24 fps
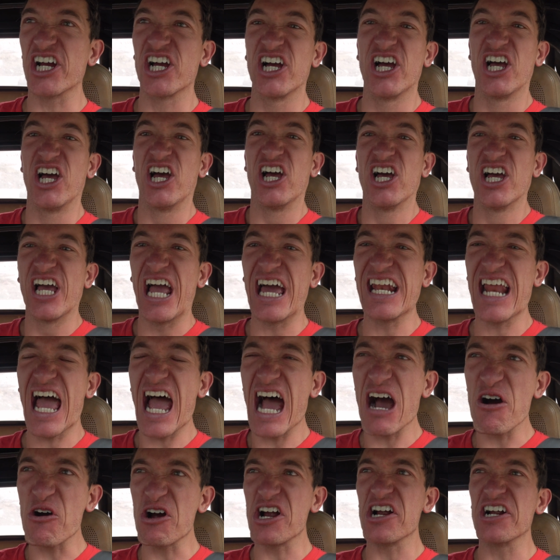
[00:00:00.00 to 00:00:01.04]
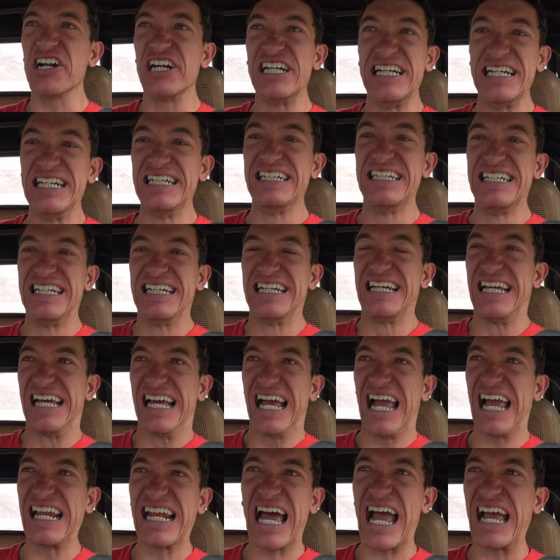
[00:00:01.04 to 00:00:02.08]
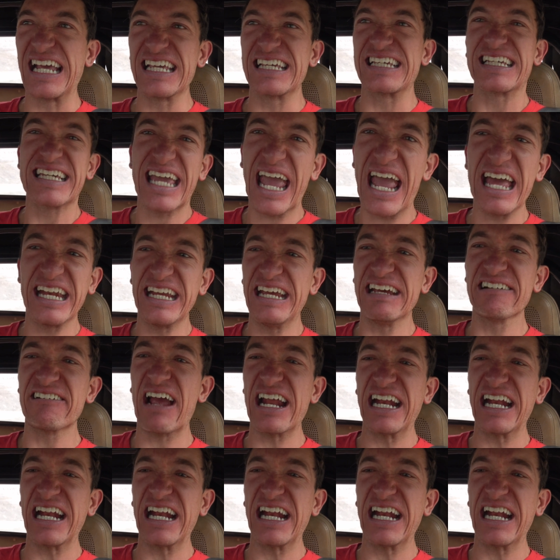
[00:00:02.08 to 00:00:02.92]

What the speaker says: an hour and I can't hear